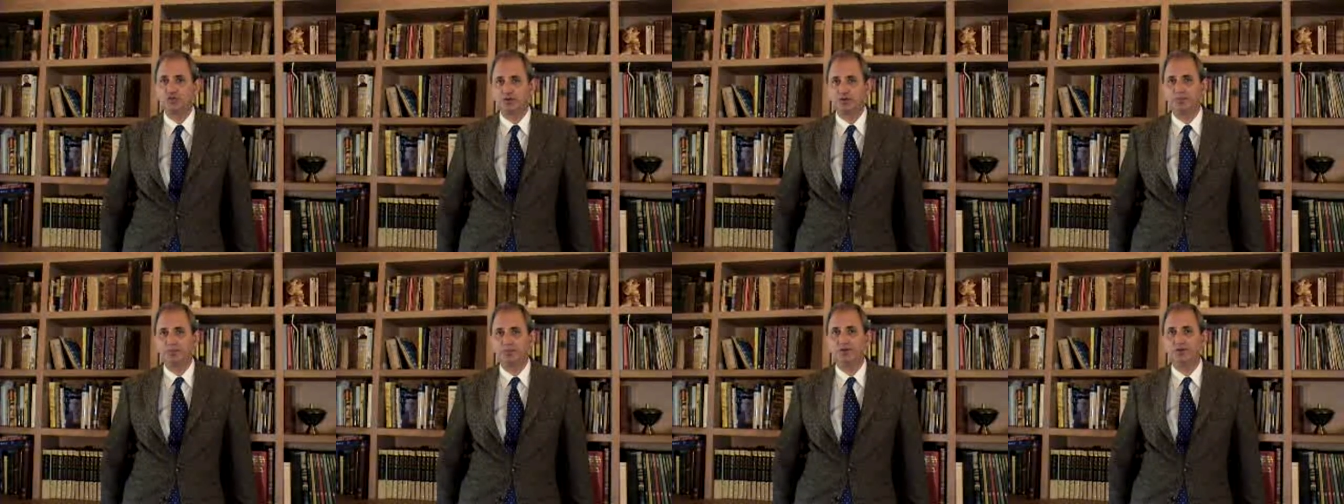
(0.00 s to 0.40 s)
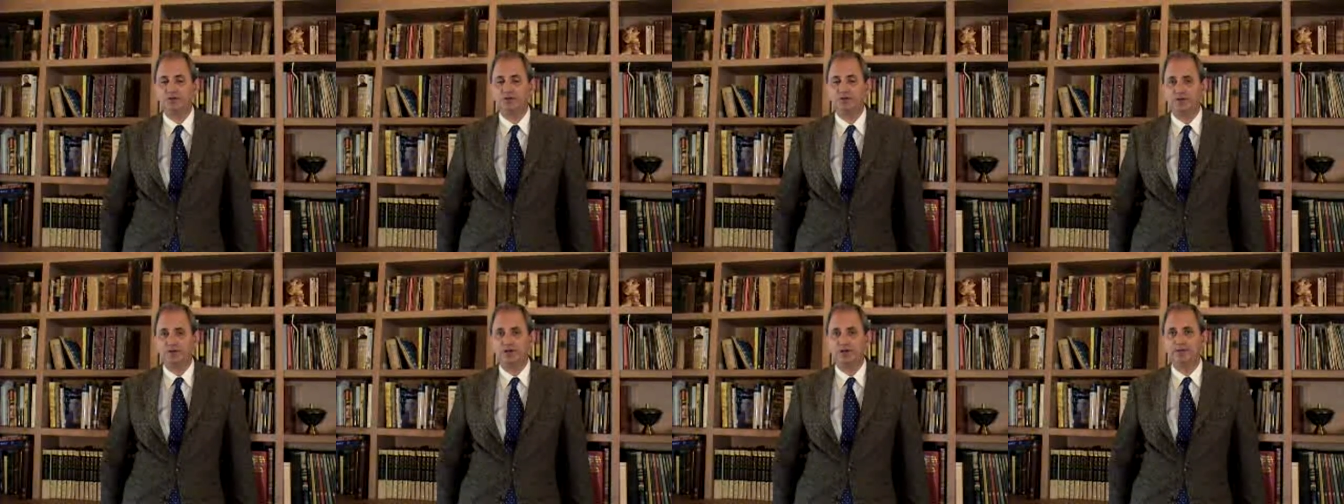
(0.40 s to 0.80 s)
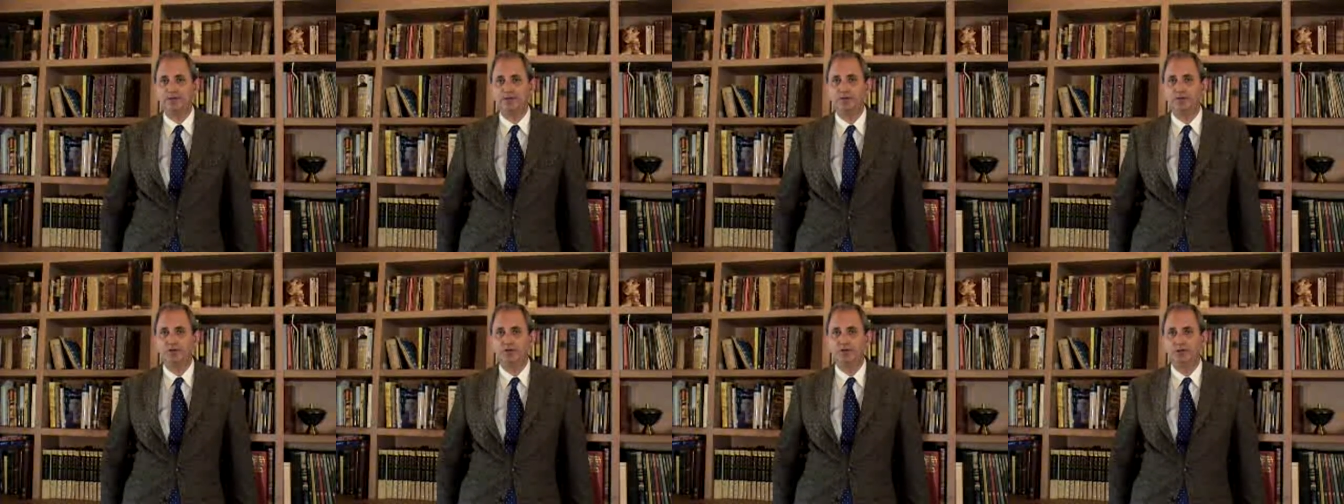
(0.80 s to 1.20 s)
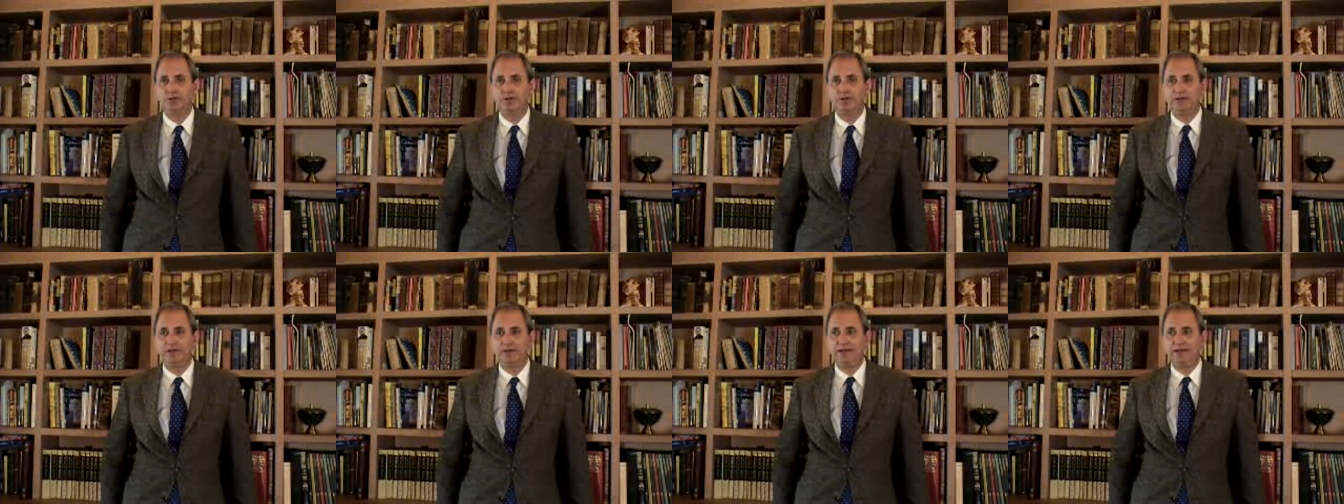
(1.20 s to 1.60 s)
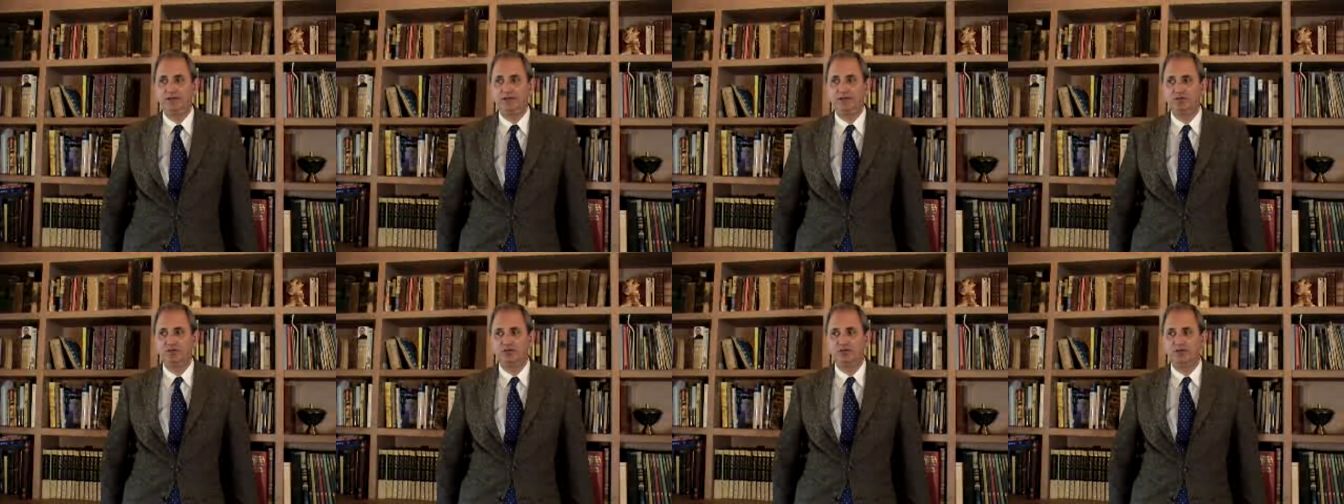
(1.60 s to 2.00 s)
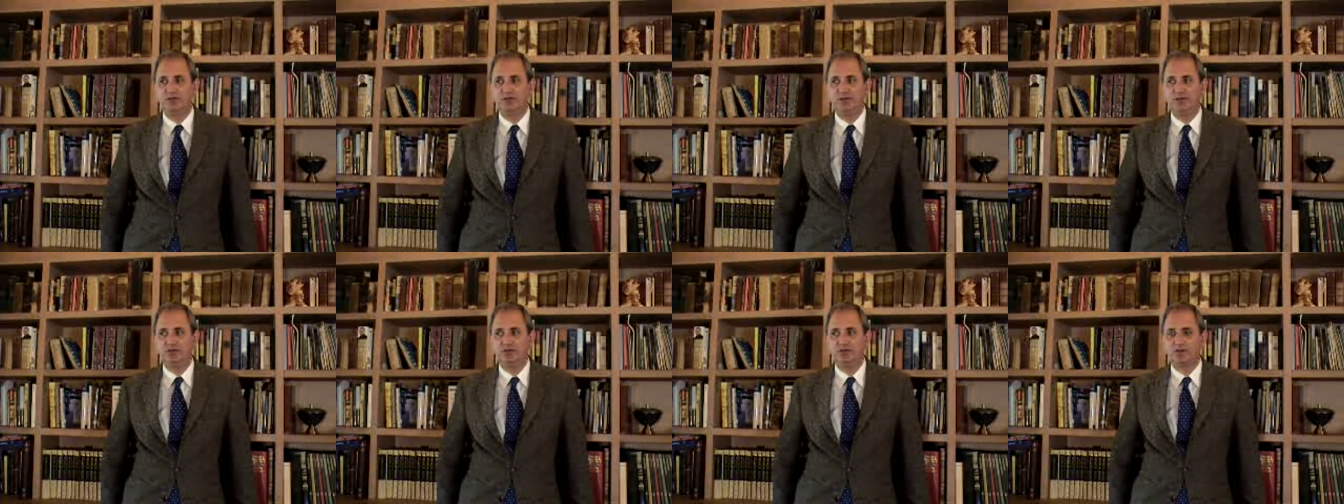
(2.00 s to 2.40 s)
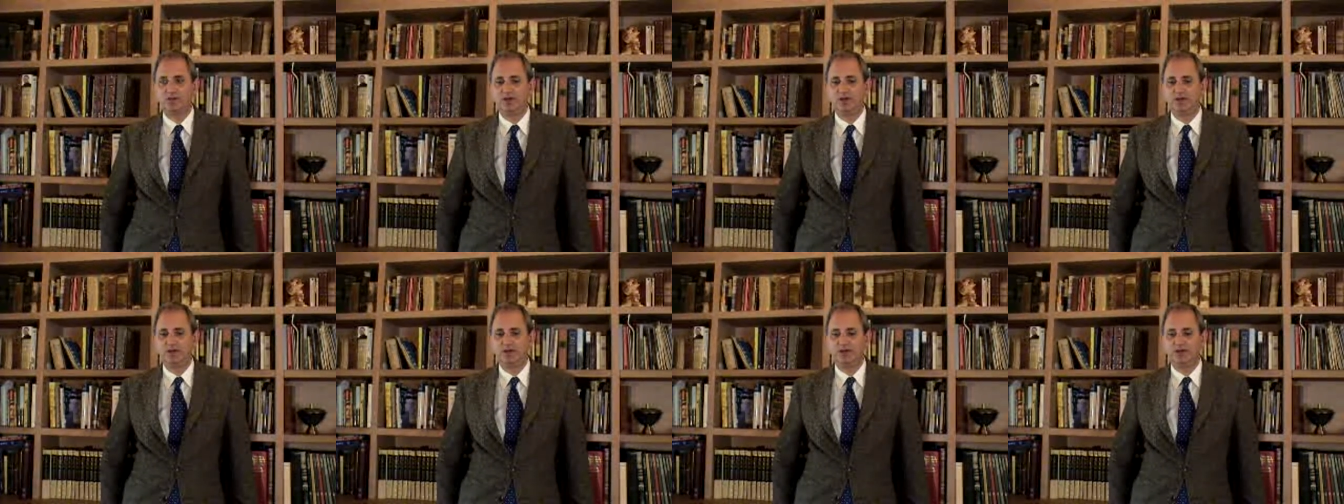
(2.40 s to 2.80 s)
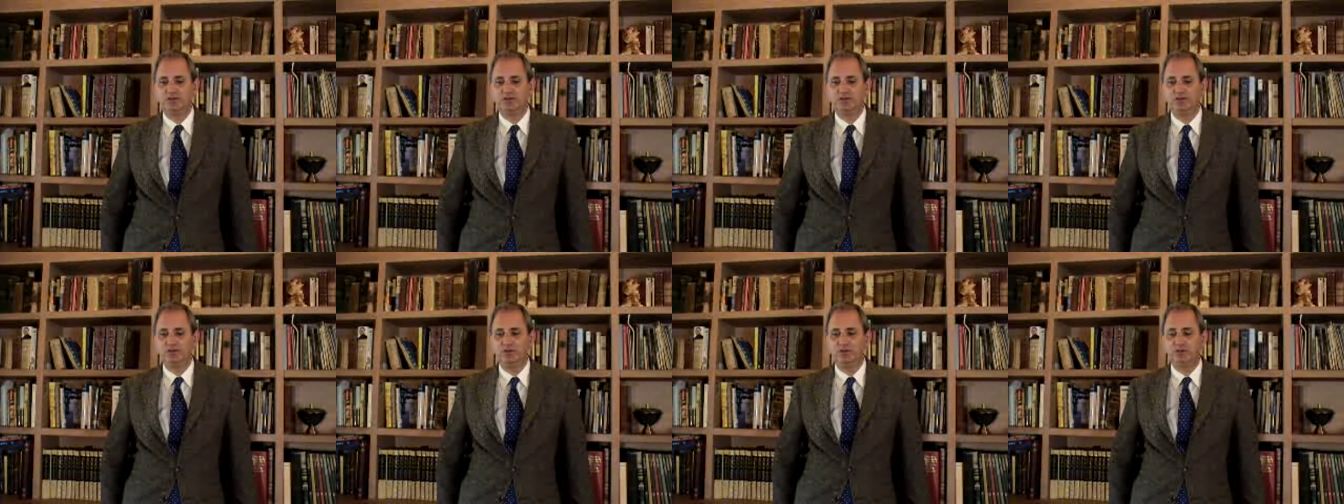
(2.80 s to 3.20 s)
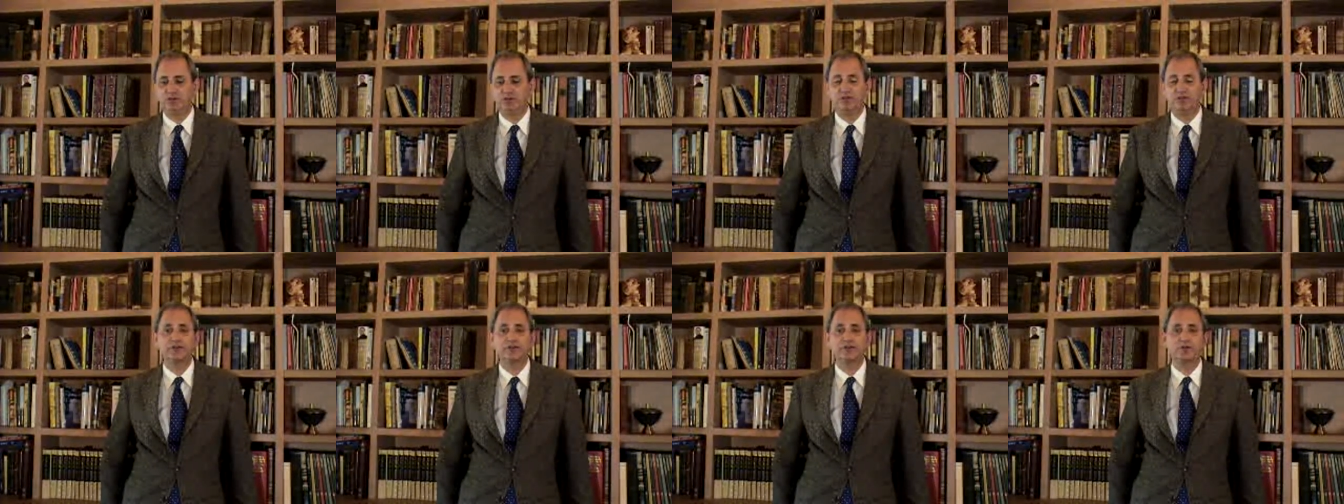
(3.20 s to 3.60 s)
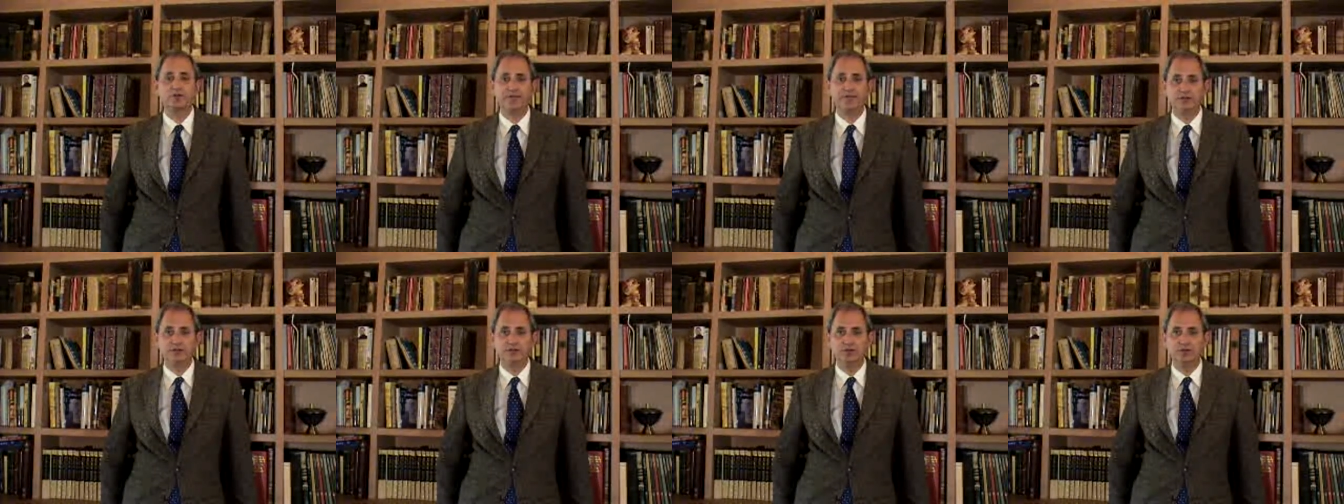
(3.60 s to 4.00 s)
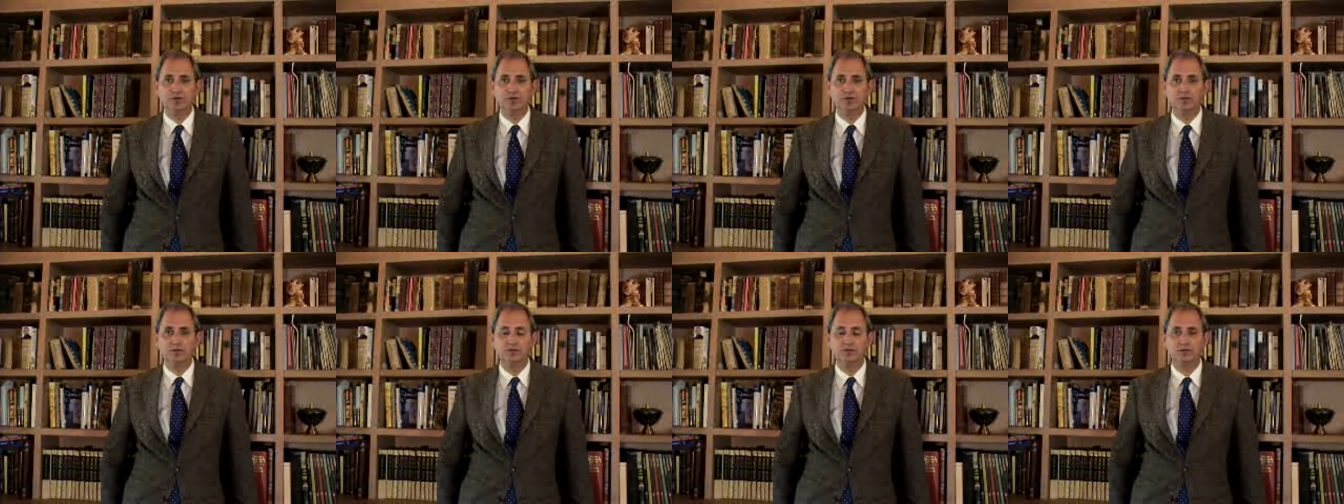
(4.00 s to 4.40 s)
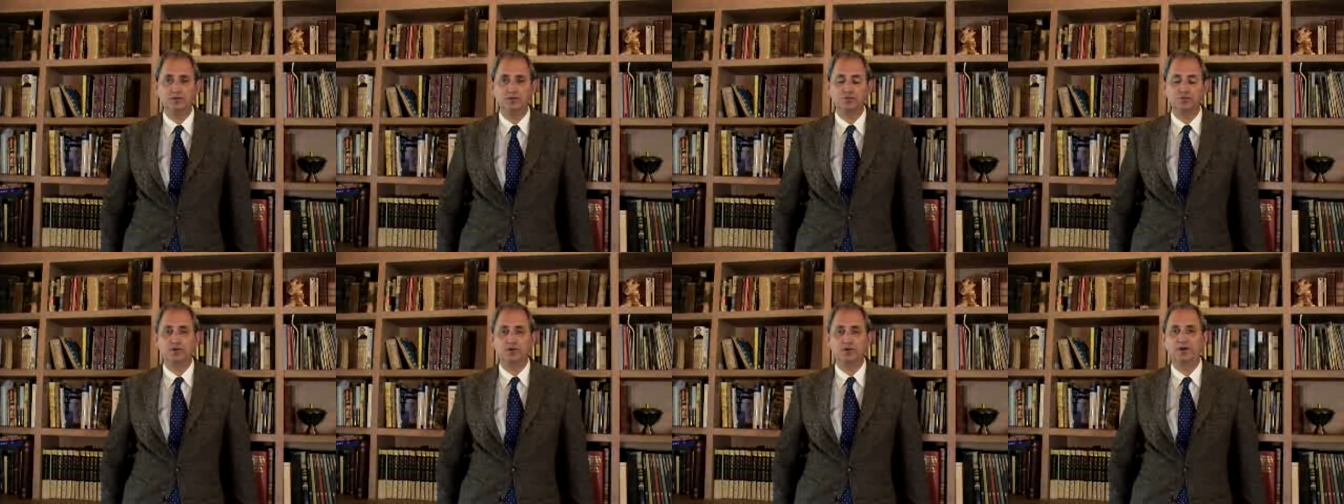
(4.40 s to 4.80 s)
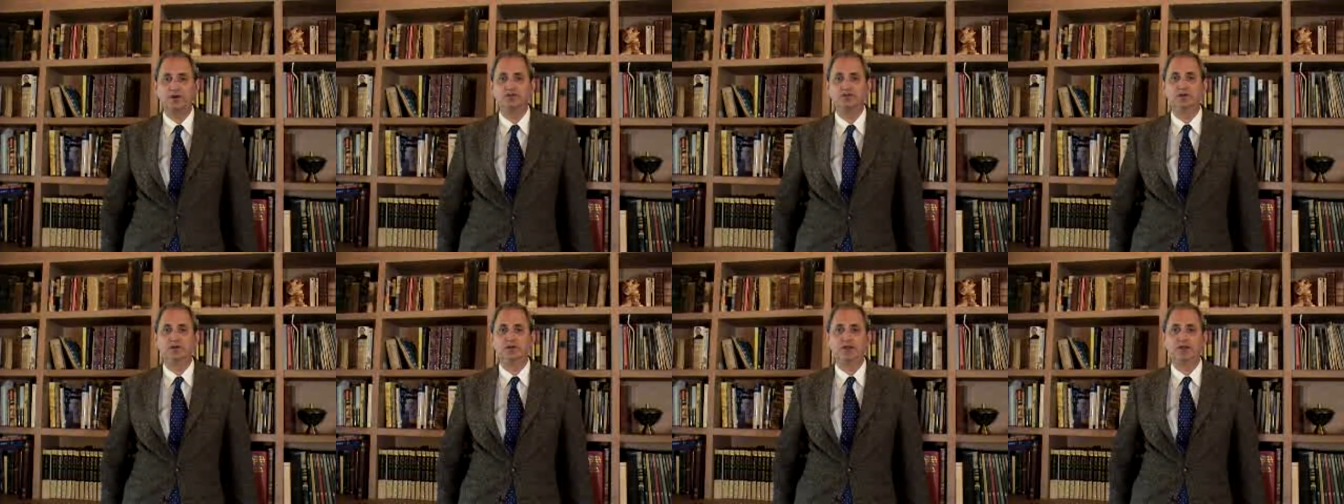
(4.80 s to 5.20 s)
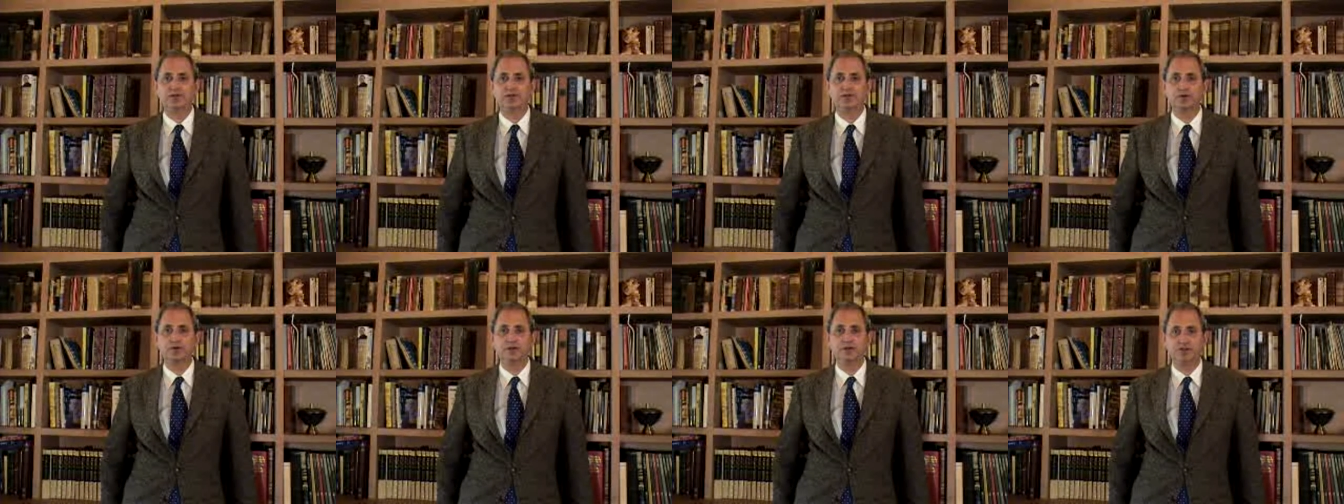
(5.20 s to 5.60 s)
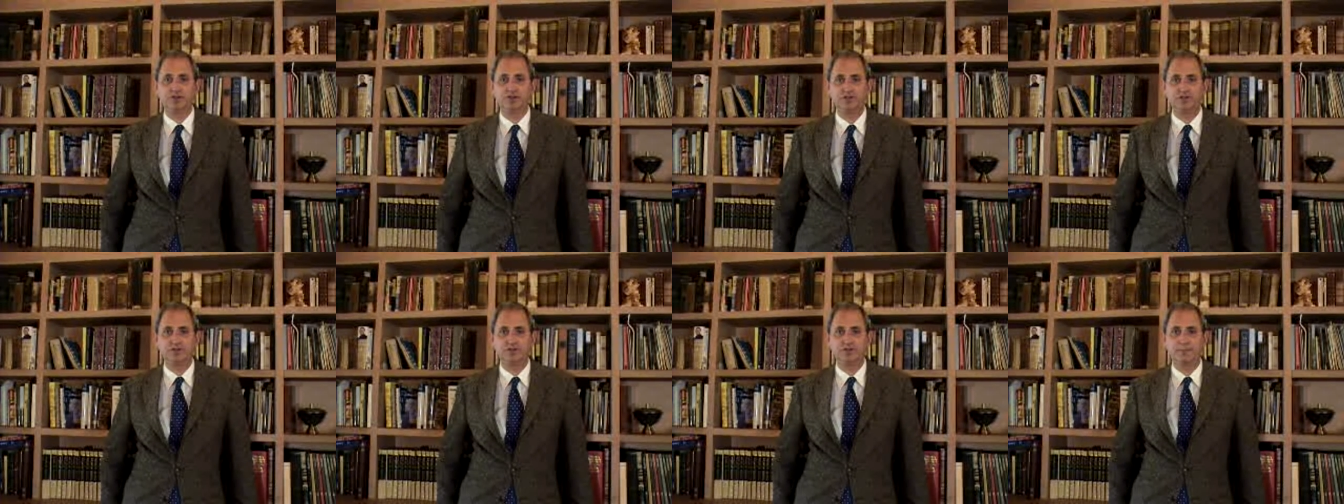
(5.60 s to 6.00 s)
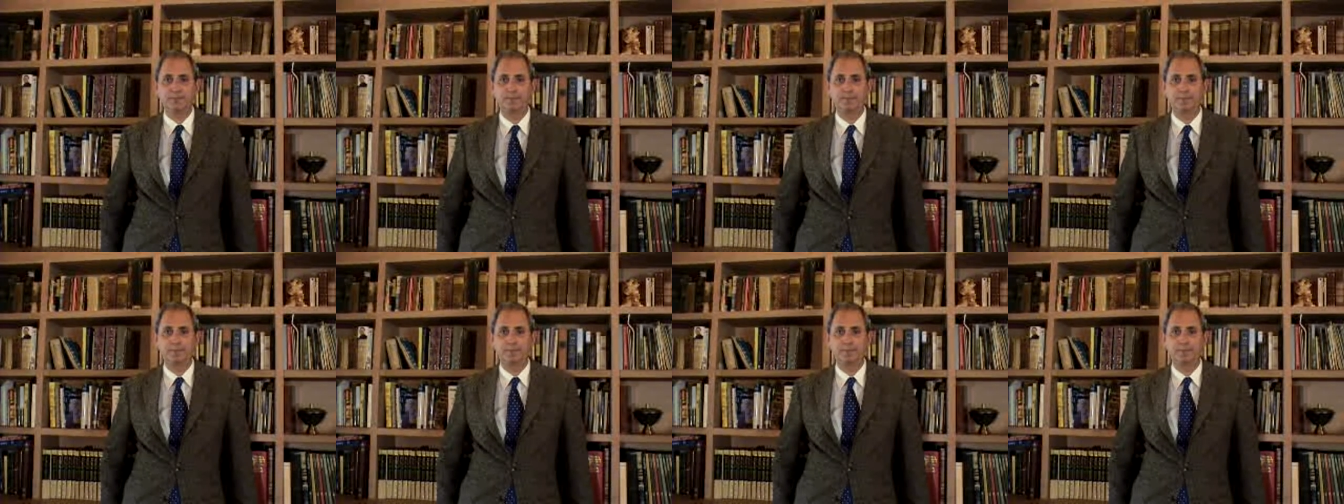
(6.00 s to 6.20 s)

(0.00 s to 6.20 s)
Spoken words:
short period of time is a difficult thing to do and requires a lot of organization.